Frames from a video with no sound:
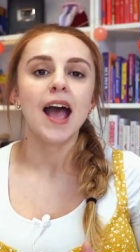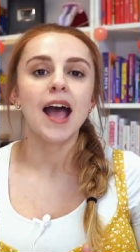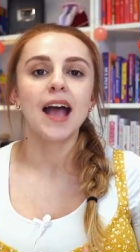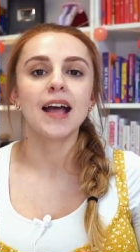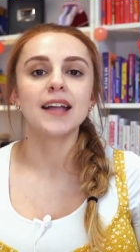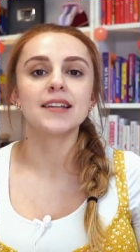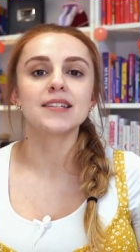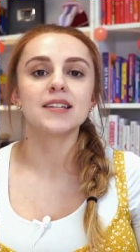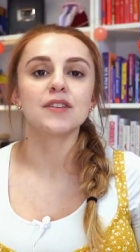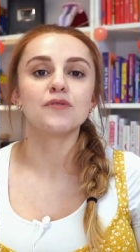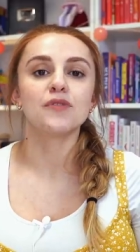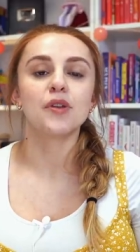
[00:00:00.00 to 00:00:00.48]

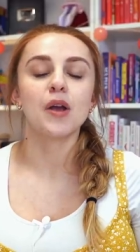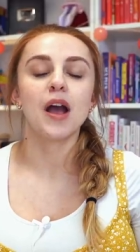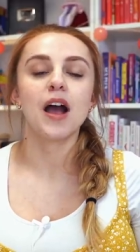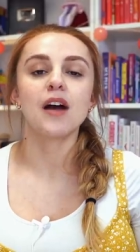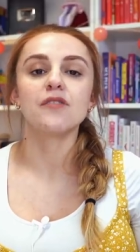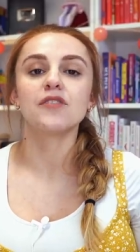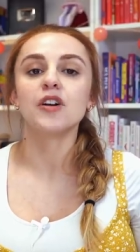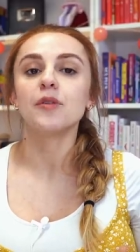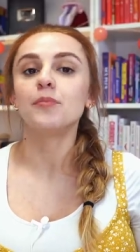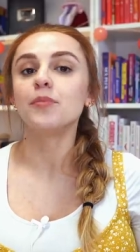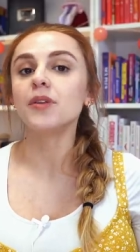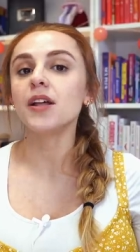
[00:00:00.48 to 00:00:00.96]
and if you
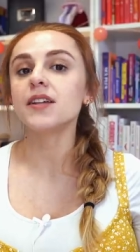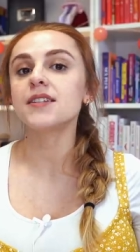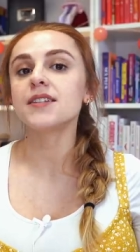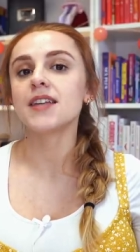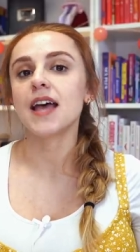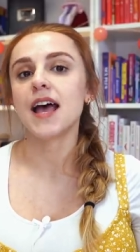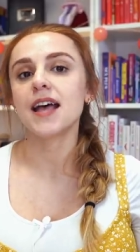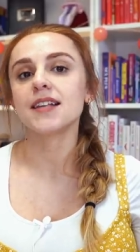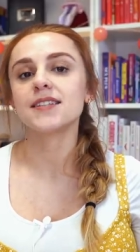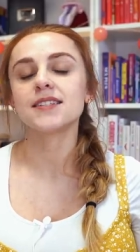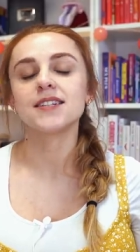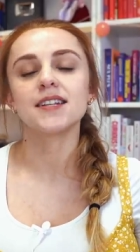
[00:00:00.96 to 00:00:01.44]
have a blood
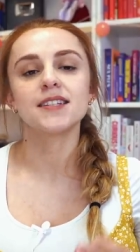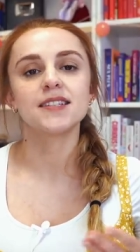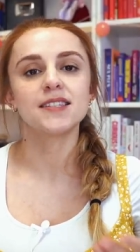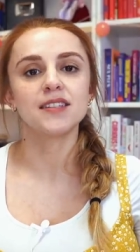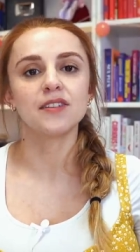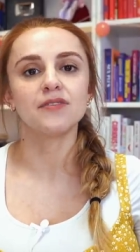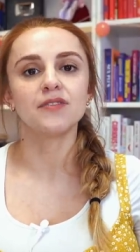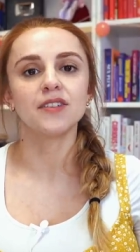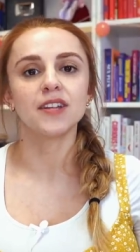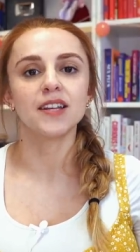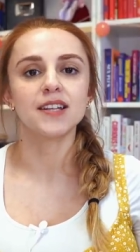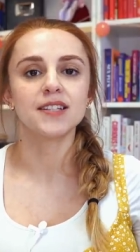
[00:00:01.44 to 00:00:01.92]
test,
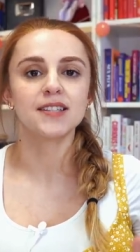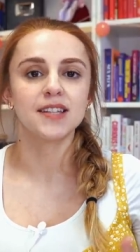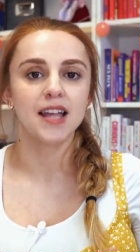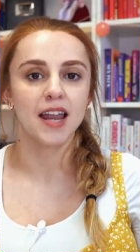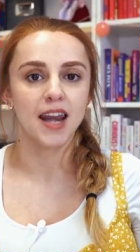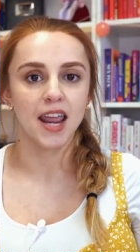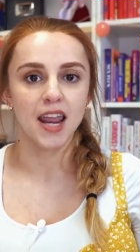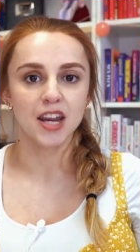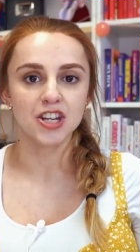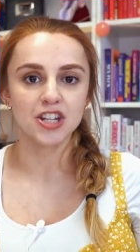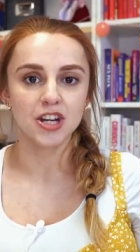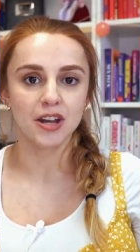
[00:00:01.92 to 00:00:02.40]
syphilis
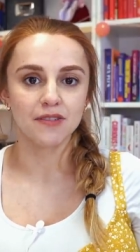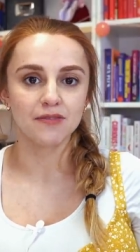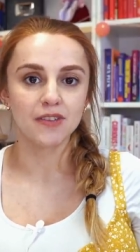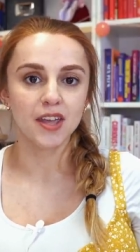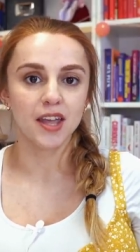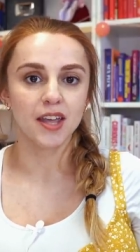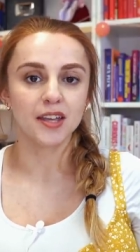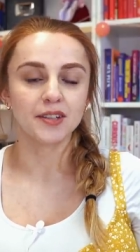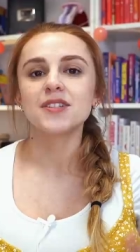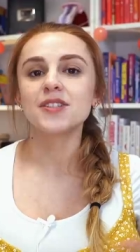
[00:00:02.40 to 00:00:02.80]
and H I V.